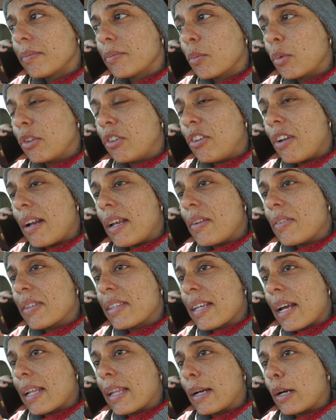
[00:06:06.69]
which doesn't
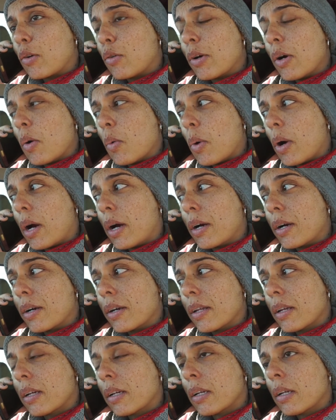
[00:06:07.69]
even sound like a real
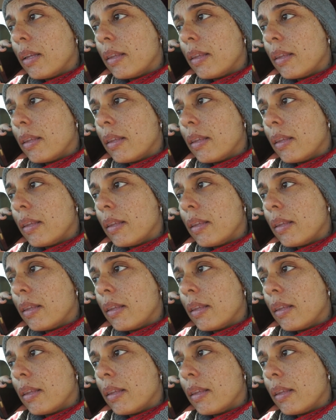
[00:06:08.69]
word.